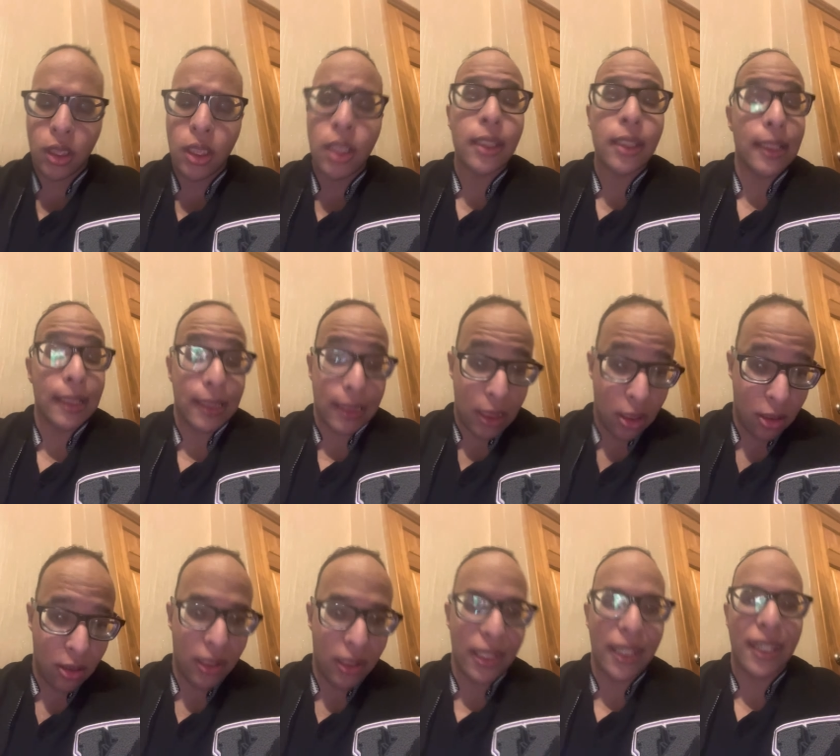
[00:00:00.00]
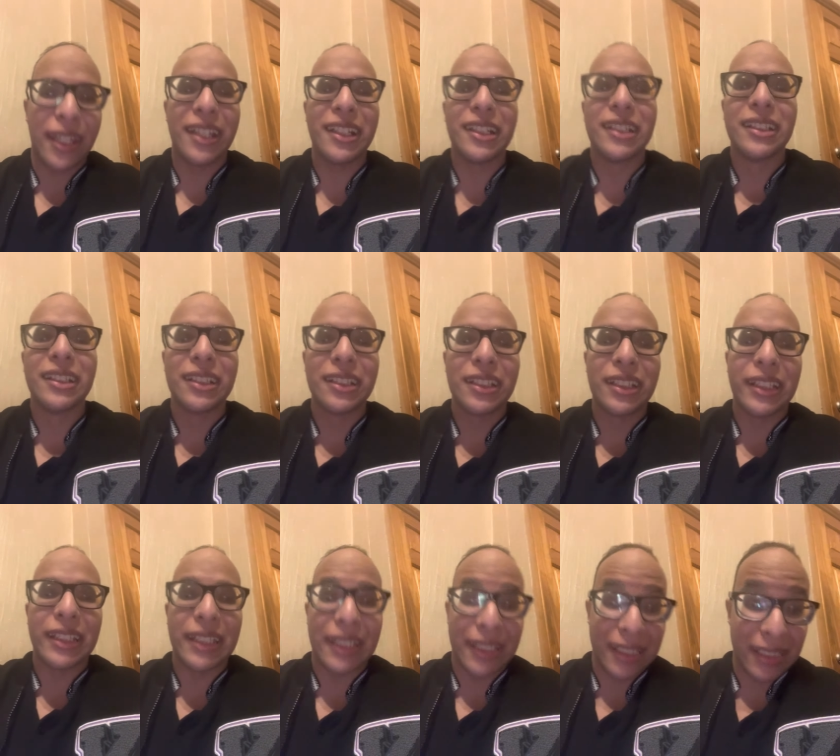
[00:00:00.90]
this Sunday.
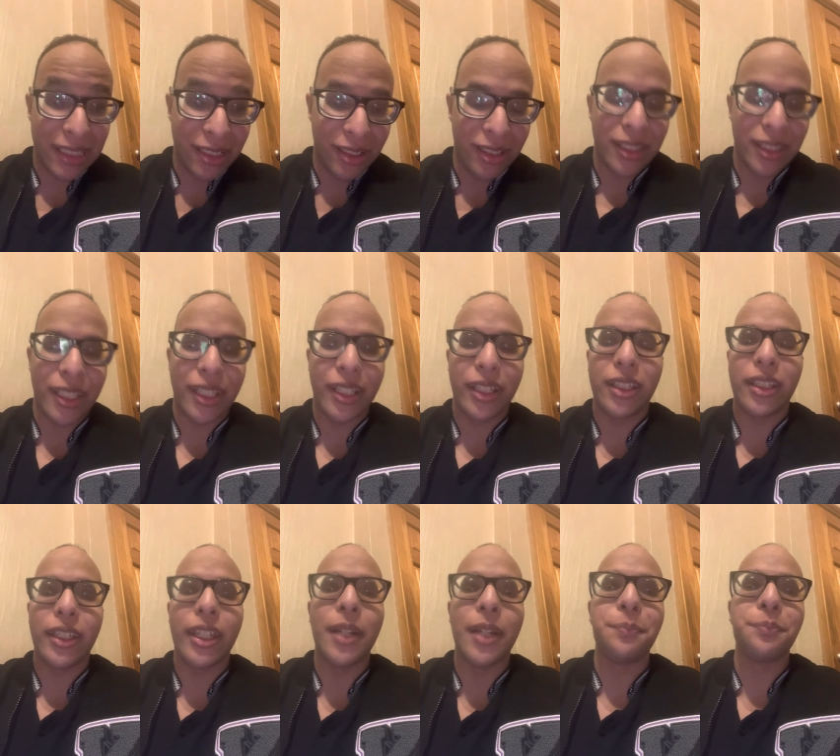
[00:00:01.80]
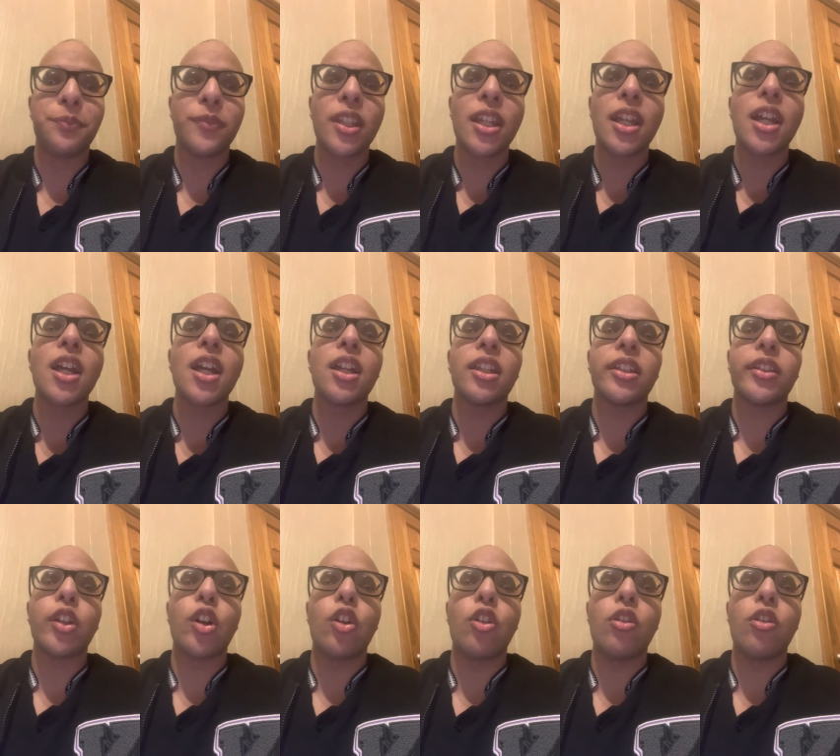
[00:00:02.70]
This Sunday. Yeah.
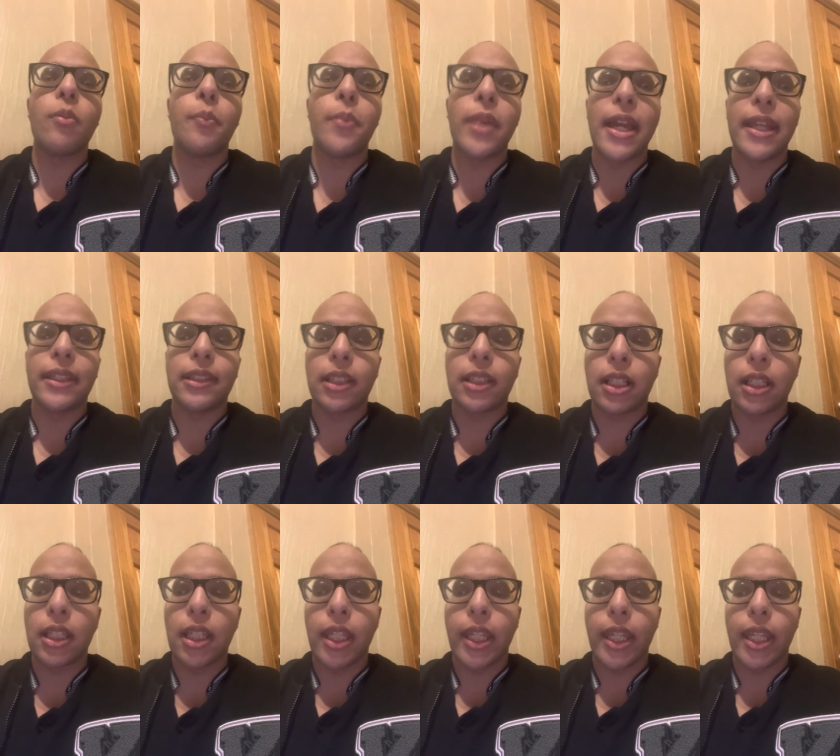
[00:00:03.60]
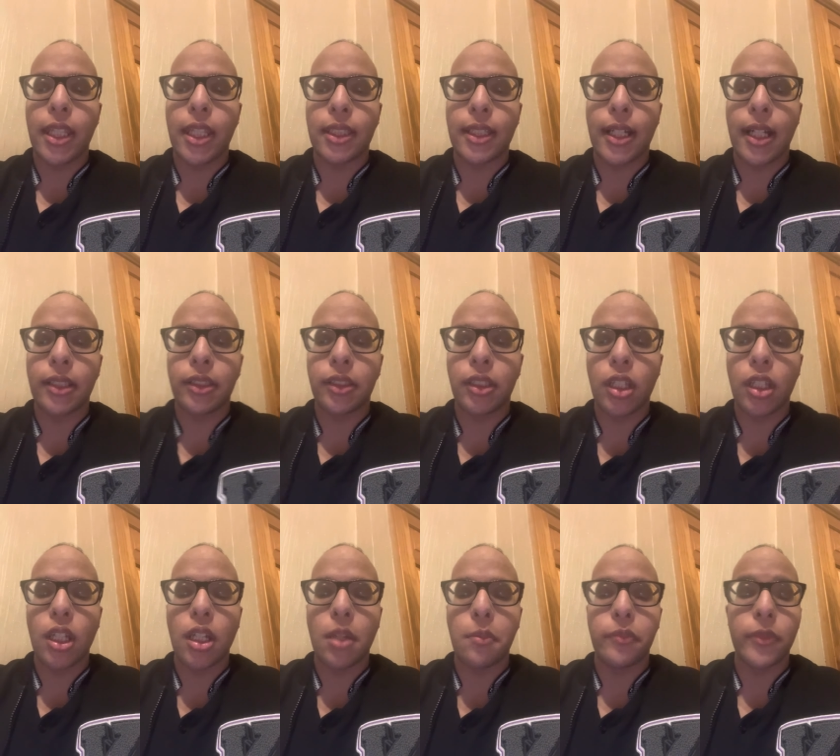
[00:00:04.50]
So basically, is that
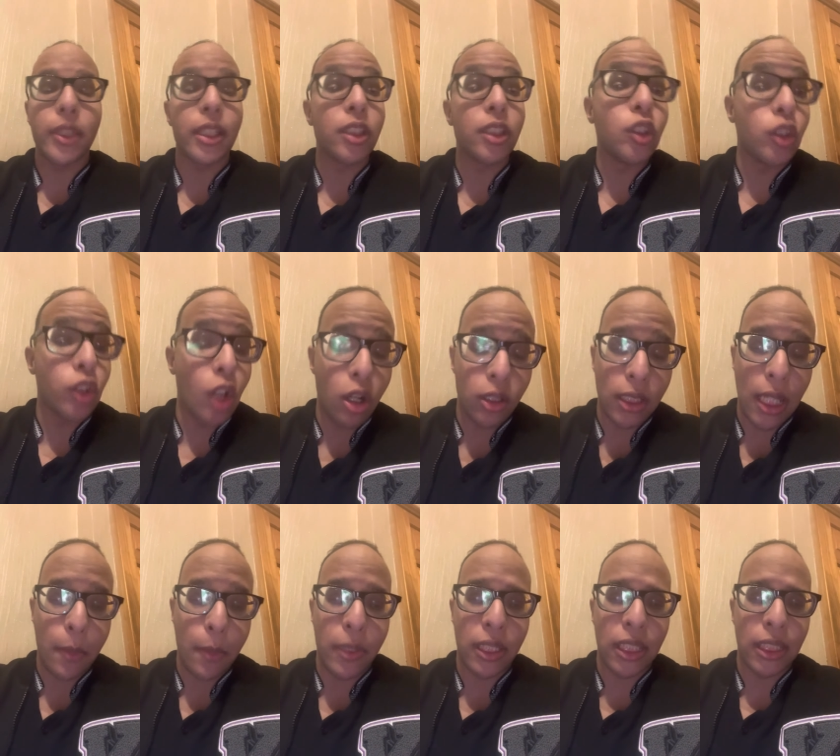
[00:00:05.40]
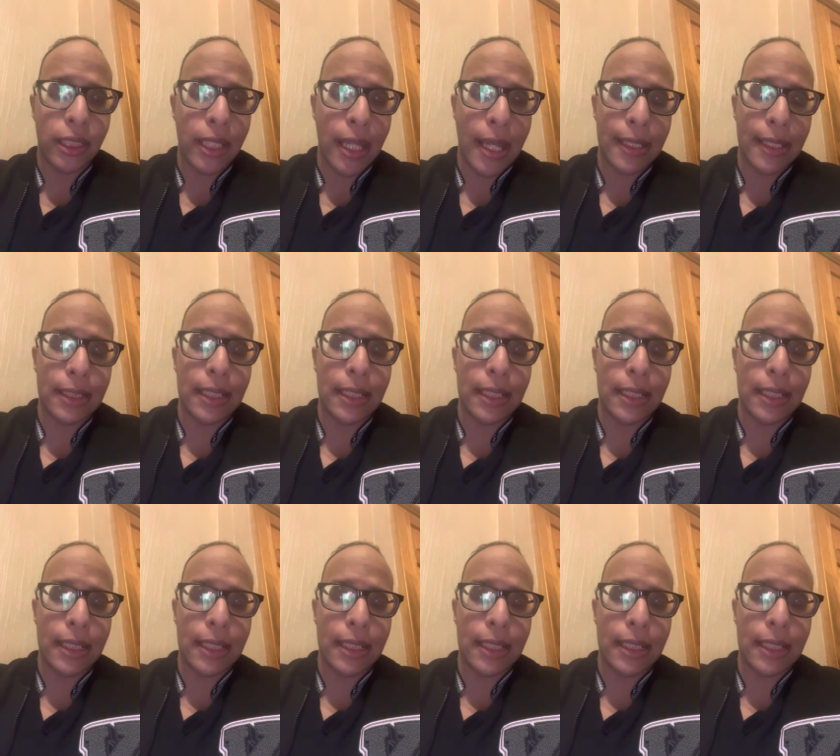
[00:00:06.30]
um, there's not that many days